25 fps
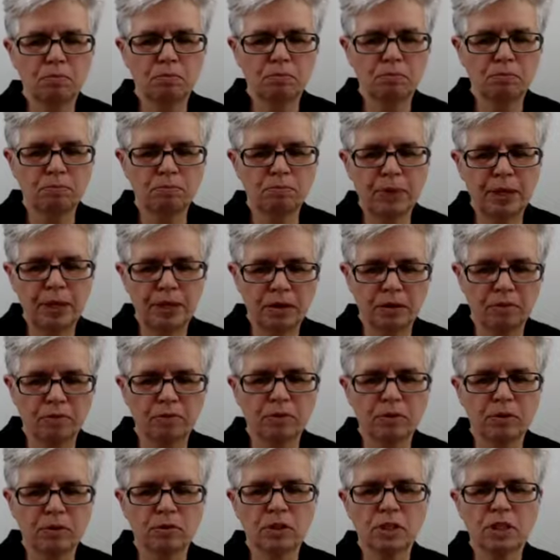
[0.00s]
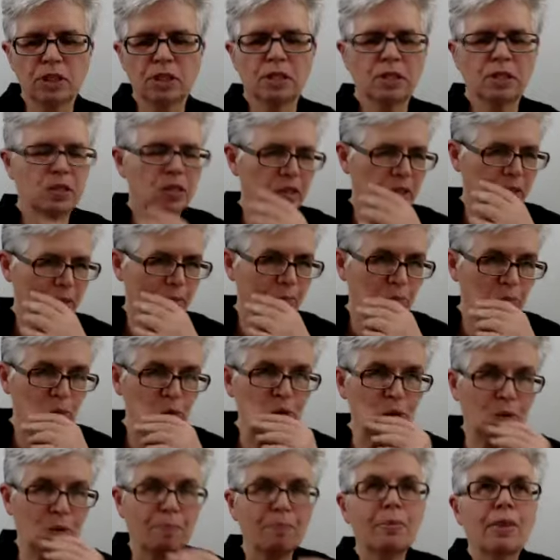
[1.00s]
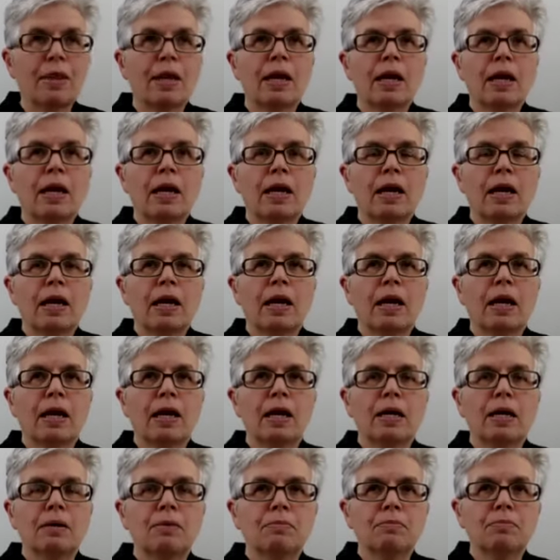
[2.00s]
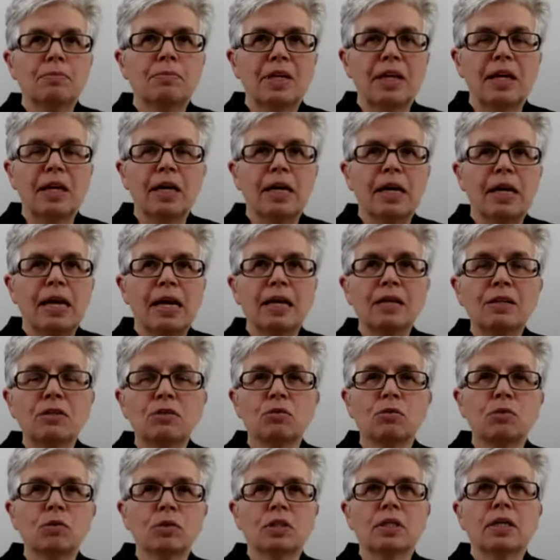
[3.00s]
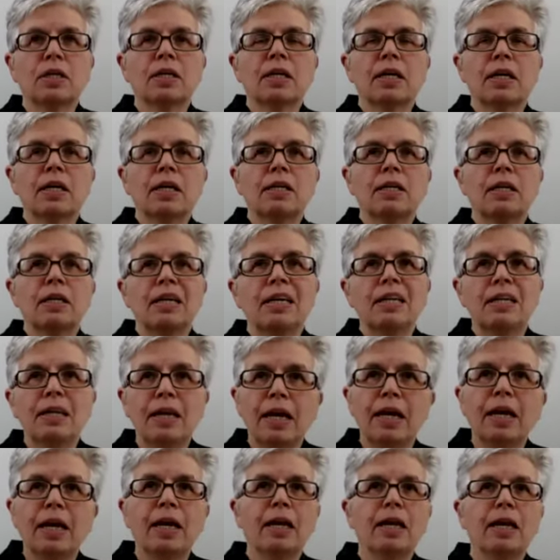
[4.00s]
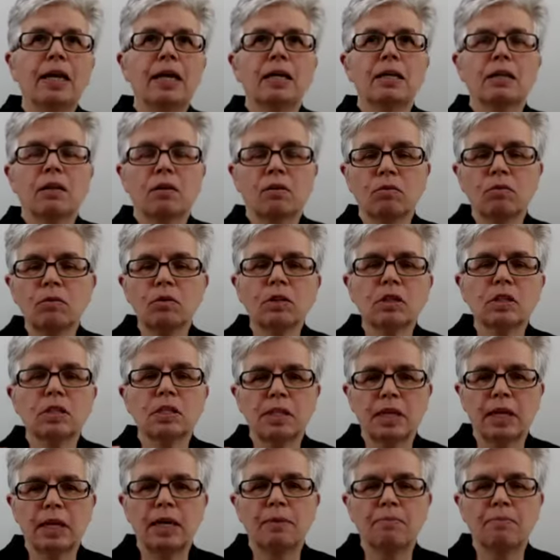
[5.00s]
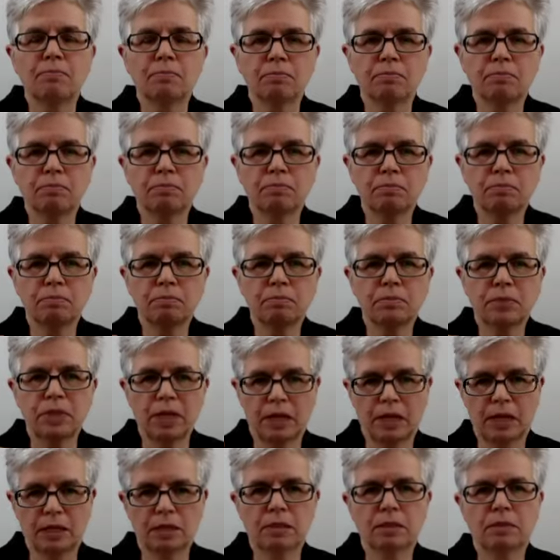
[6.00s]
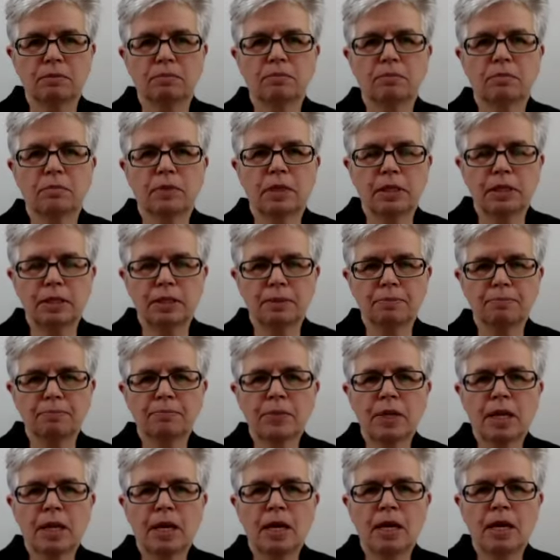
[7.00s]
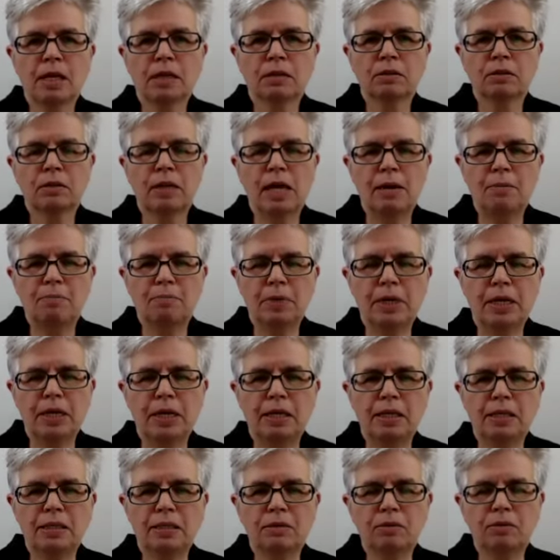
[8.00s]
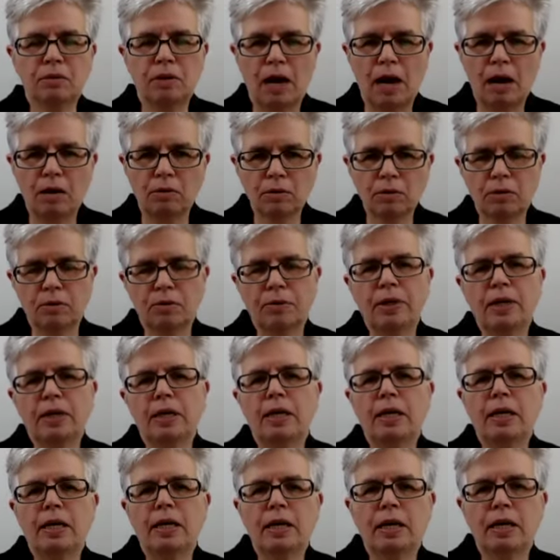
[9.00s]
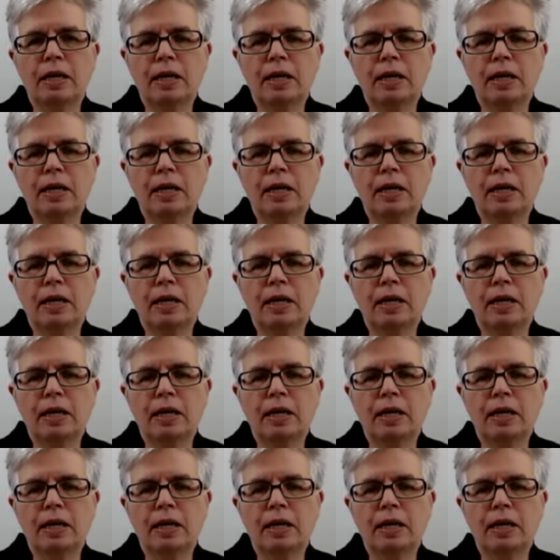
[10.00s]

many of those systems um, they're exhausting and inhaling through the same duct, right? Mm -hmm. So that means your outgoing air